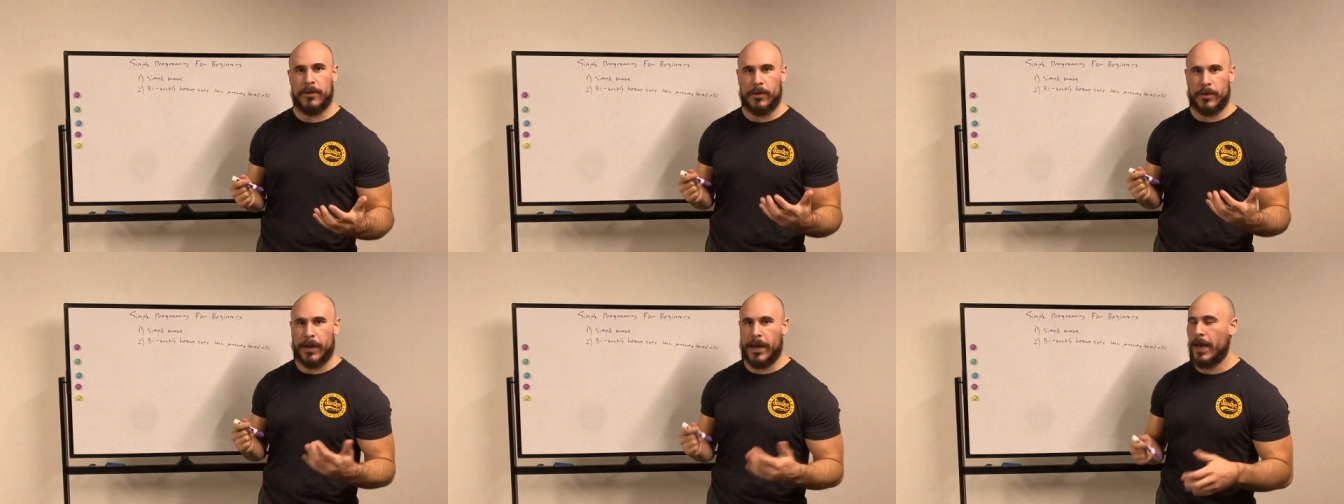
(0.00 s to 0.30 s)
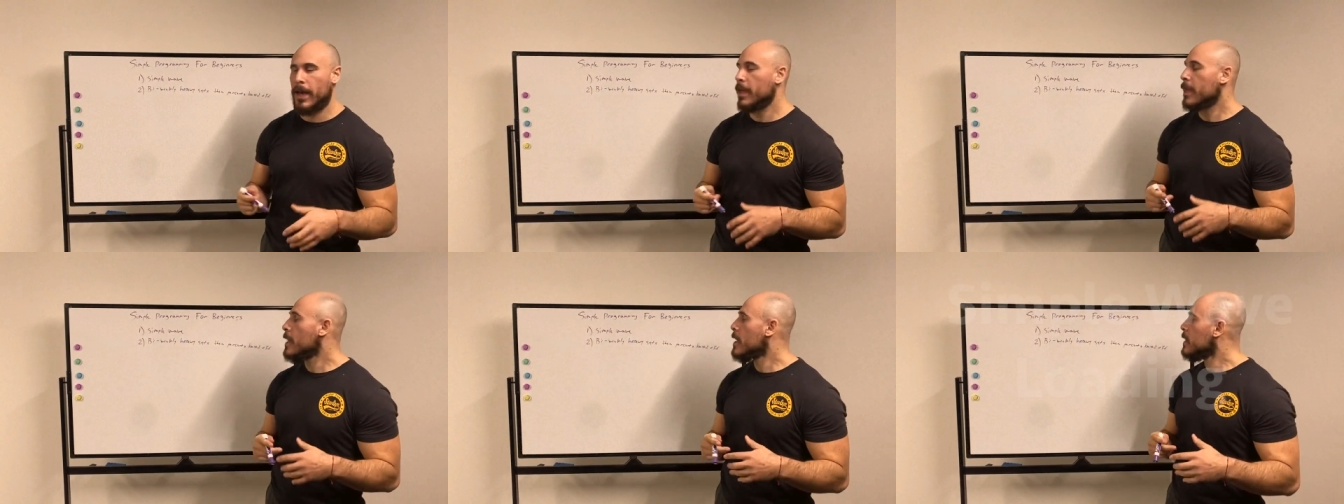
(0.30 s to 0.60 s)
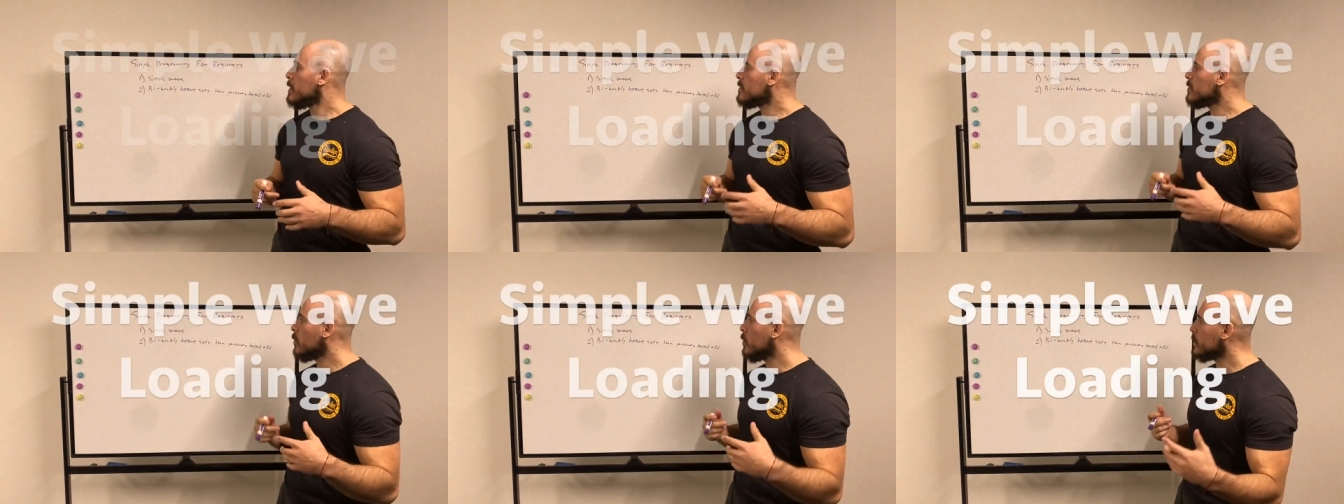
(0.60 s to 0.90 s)
okay?
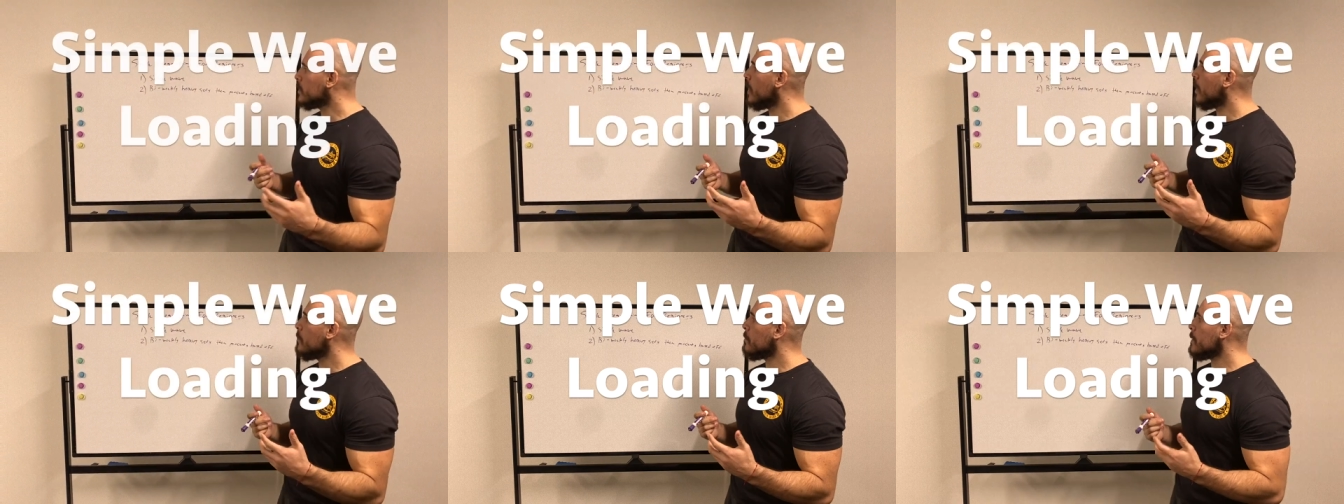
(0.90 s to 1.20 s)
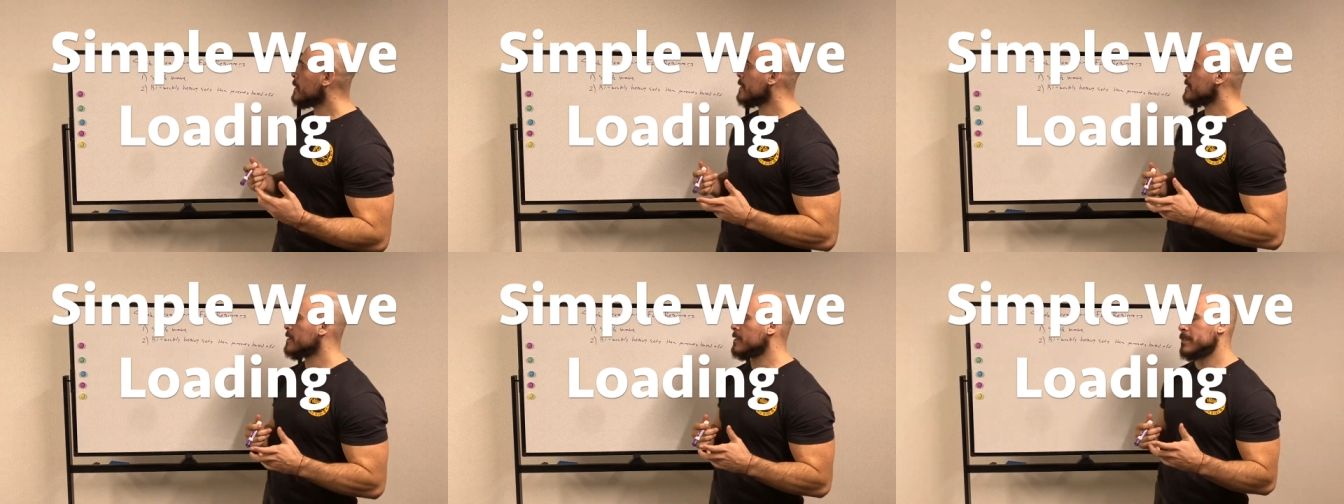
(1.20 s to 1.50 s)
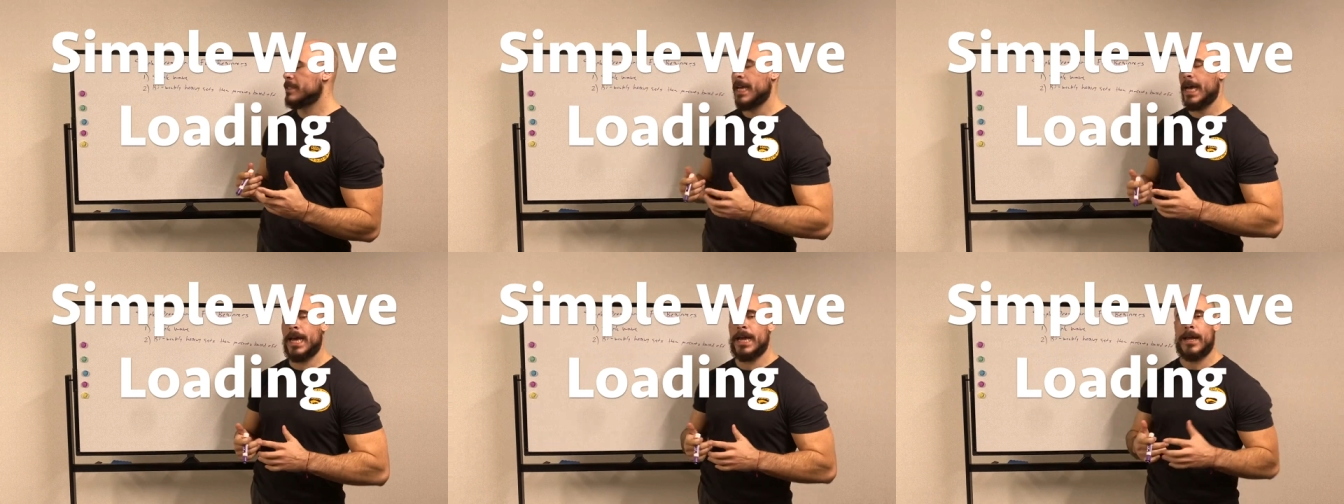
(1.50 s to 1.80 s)
So what that means is
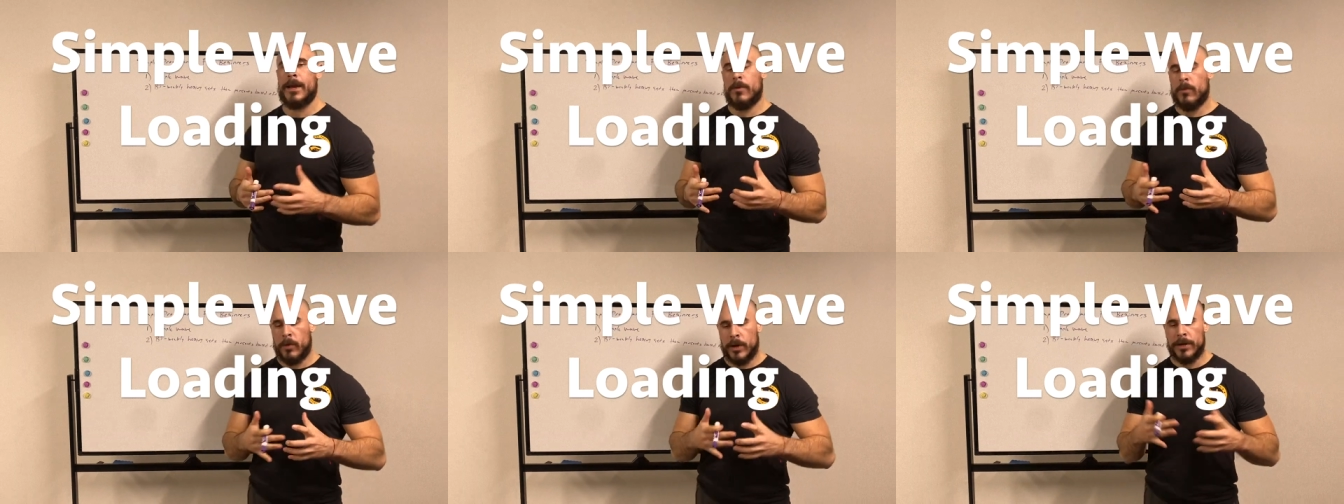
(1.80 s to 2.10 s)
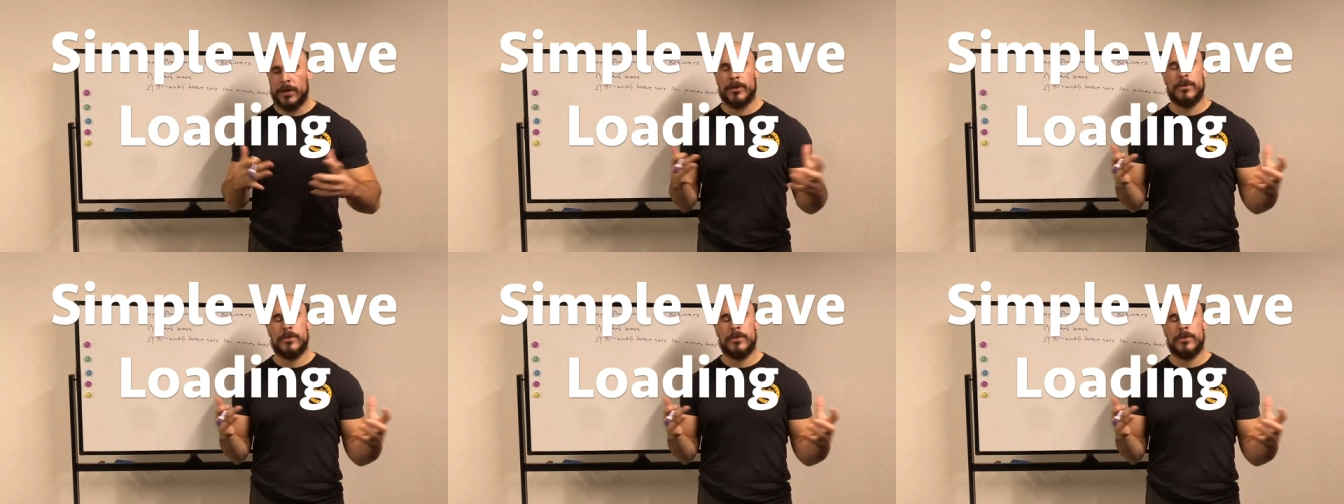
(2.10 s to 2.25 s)
that we're gonna